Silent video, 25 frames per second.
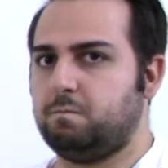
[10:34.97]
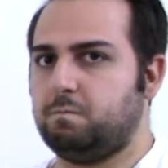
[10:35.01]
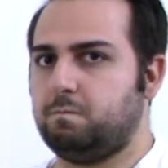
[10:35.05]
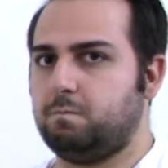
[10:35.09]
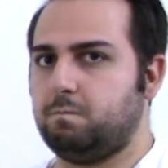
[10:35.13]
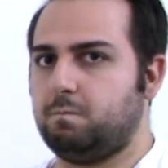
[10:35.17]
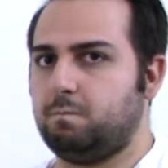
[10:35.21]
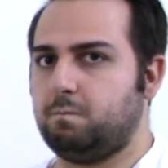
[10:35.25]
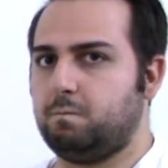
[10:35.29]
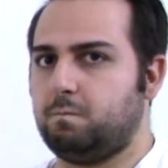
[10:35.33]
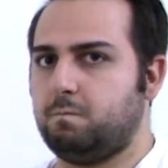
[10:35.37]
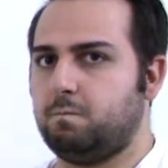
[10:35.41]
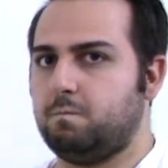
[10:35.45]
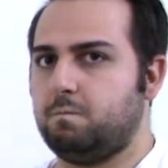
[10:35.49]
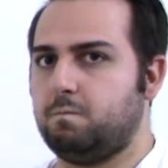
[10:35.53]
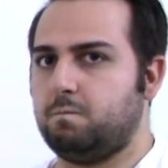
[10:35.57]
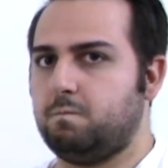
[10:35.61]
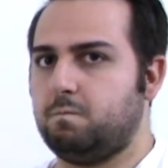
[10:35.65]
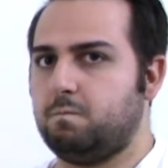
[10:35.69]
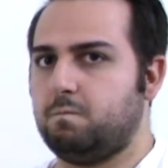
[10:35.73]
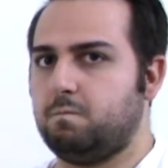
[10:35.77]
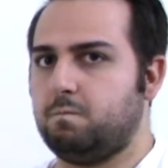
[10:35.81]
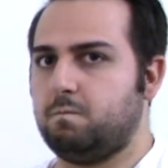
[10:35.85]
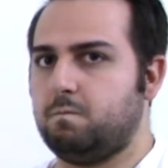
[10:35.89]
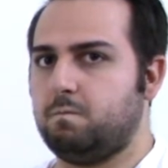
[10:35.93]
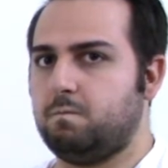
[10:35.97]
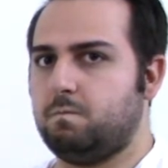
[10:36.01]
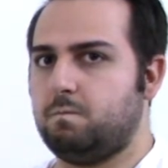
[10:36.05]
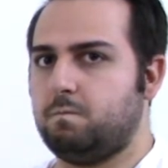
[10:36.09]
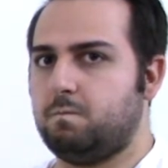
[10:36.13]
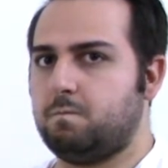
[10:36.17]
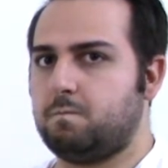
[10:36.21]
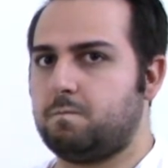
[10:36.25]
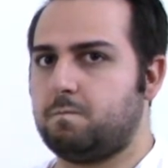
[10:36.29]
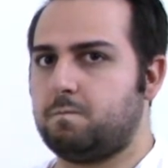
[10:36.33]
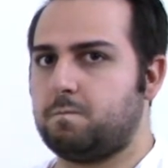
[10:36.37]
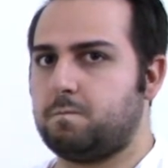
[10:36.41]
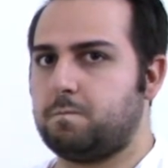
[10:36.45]

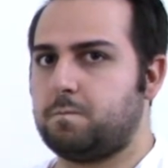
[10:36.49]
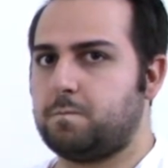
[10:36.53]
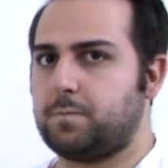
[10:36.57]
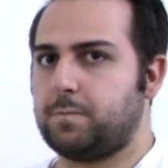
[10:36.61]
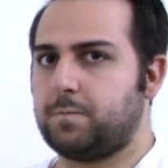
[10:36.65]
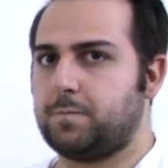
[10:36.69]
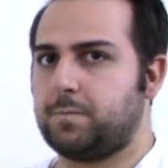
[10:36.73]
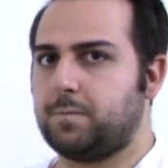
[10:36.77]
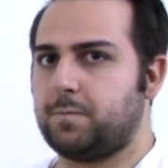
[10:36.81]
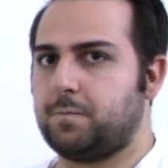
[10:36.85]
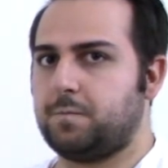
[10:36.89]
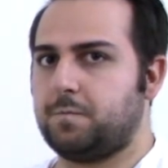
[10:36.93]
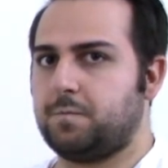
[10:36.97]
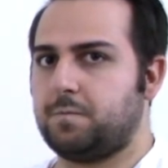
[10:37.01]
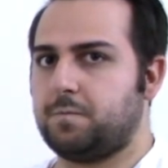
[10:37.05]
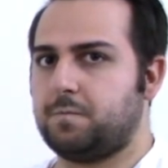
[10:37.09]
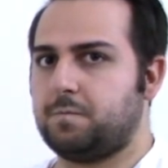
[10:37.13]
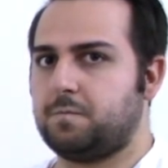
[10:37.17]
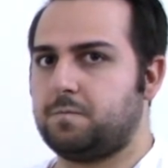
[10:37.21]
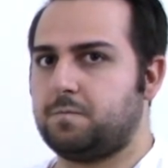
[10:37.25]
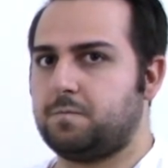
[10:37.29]
(silent)